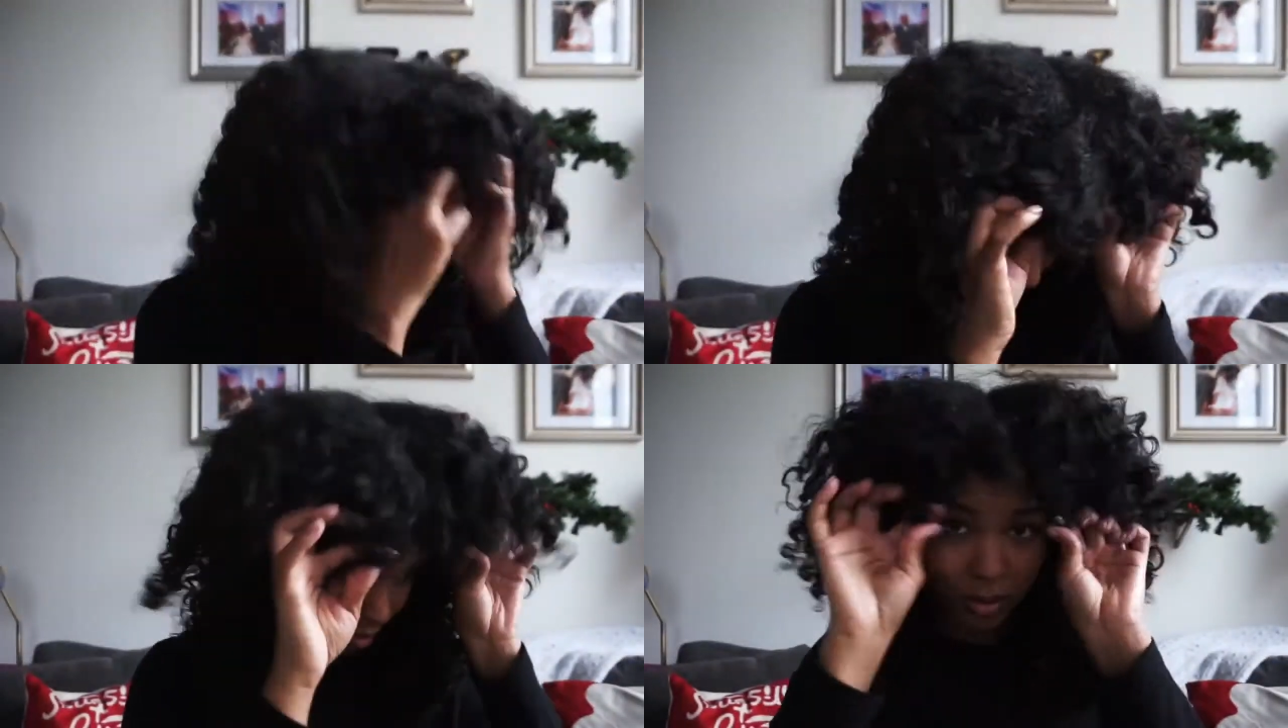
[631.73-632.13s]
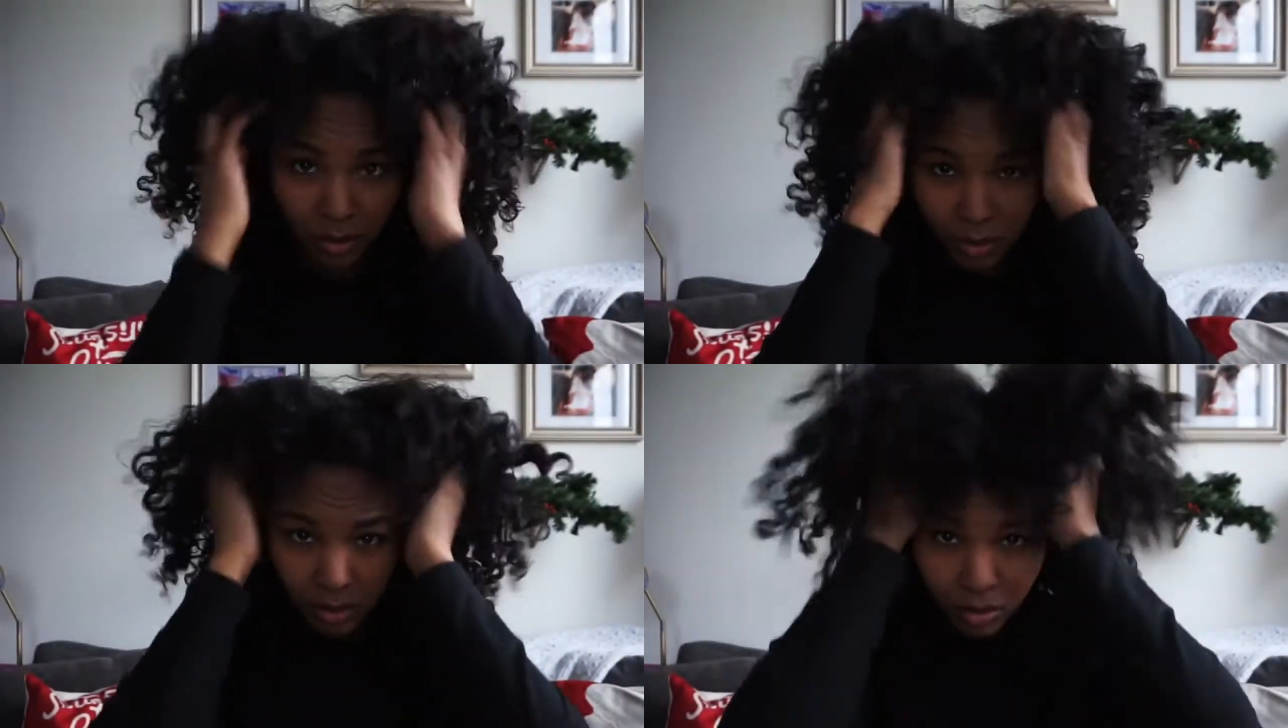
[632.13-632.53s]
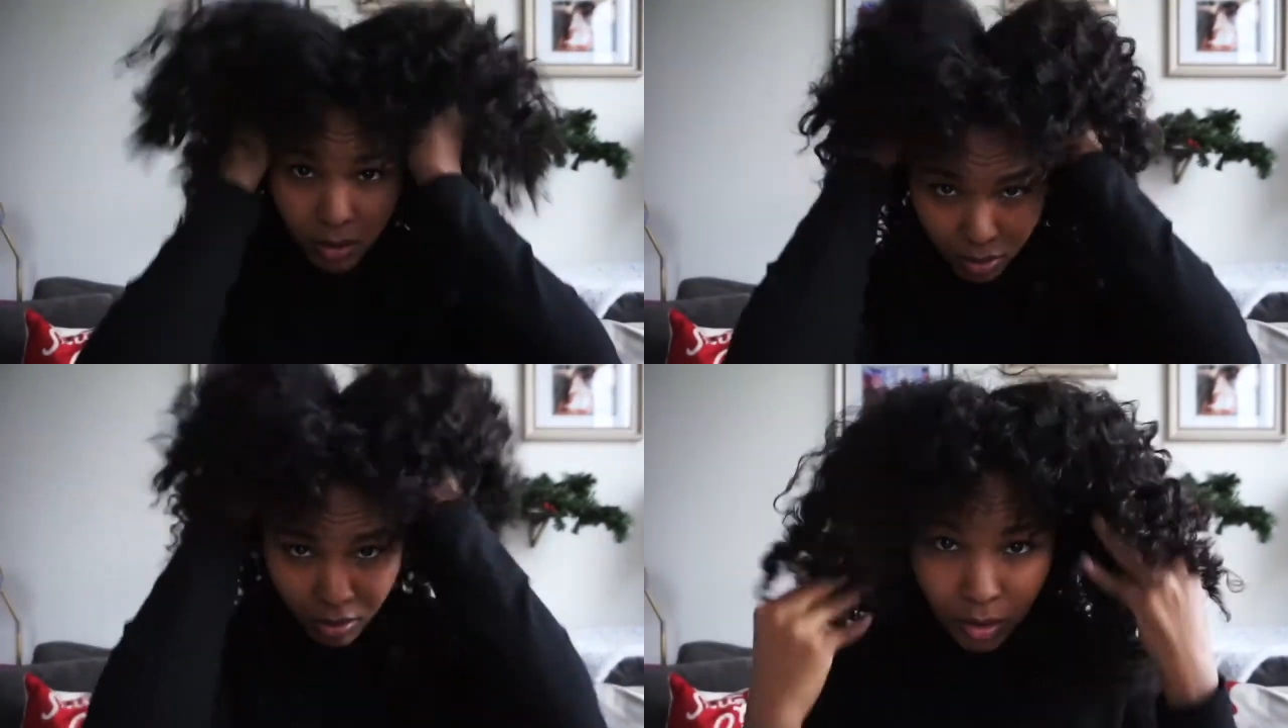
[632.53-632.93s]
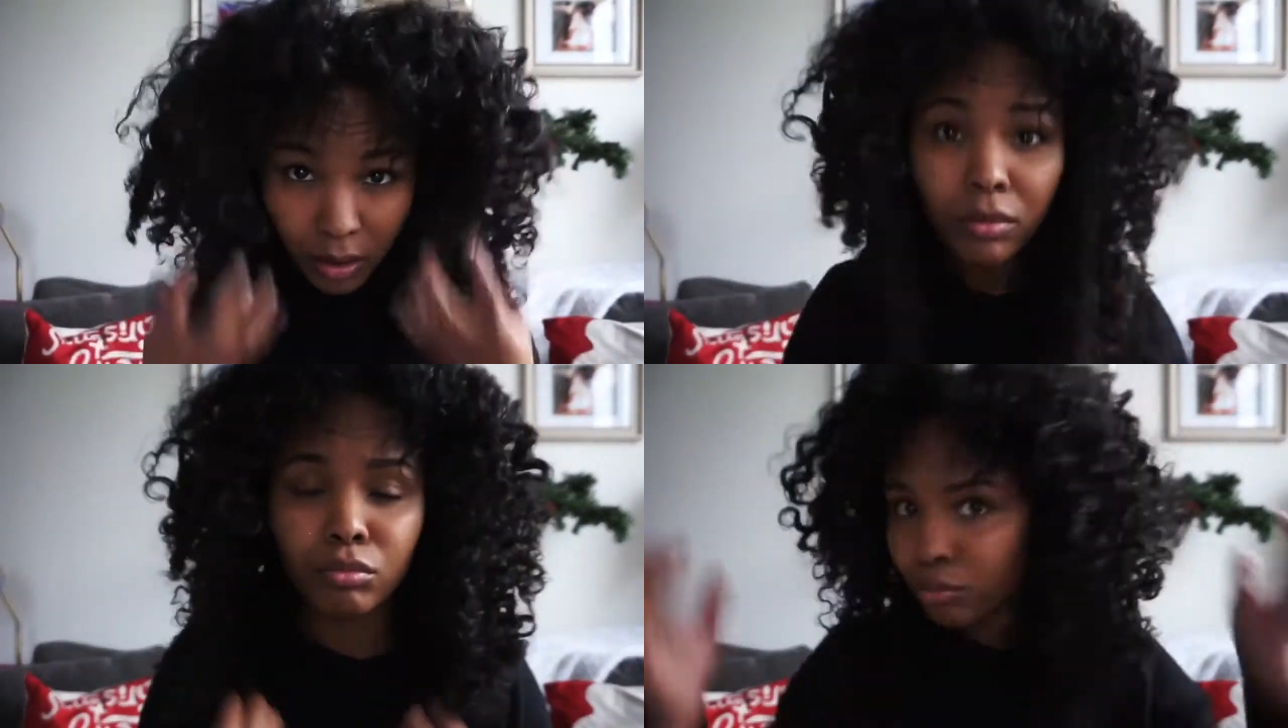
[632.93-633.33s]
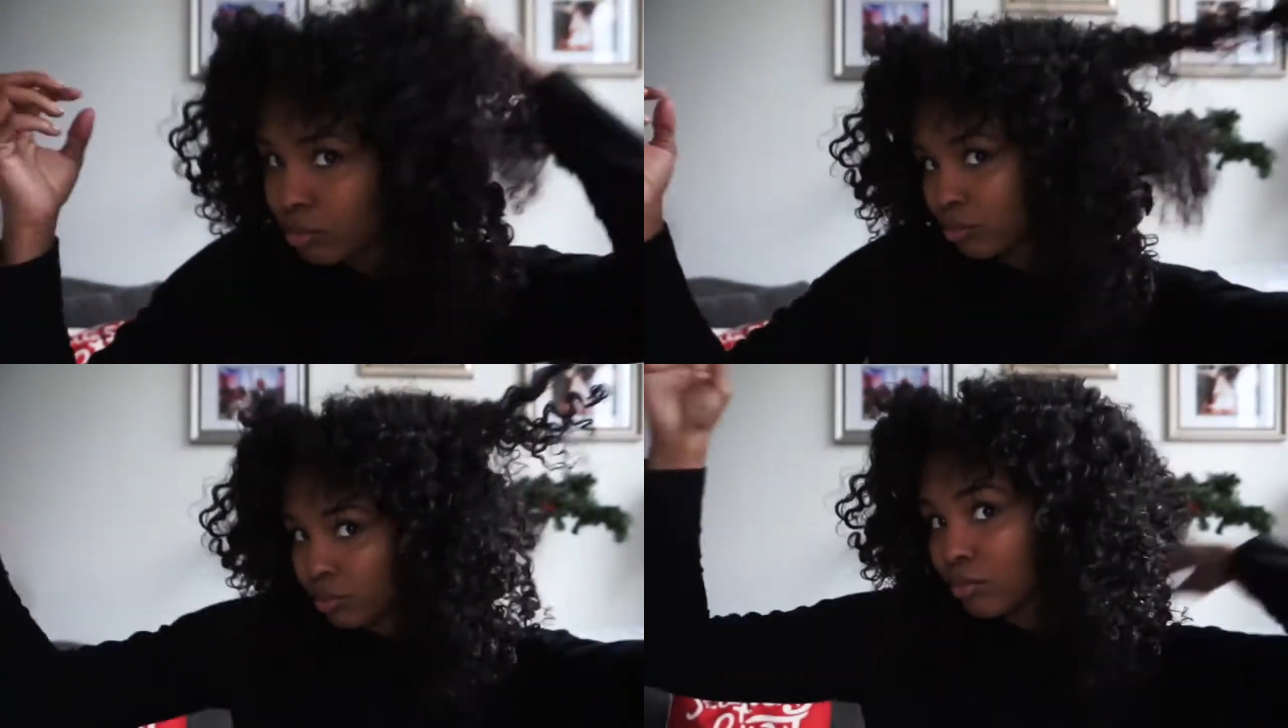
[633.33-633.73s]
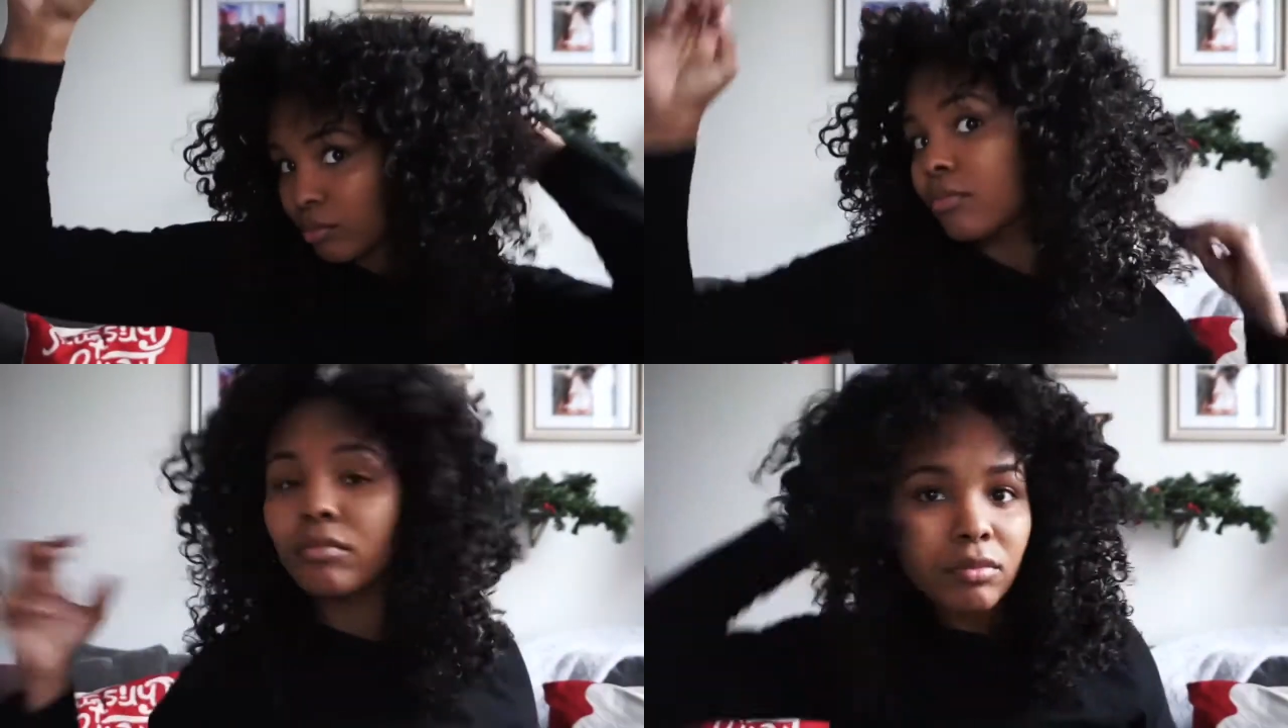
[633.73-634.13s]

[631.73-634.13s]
I generally like to do some fluffing, massaging to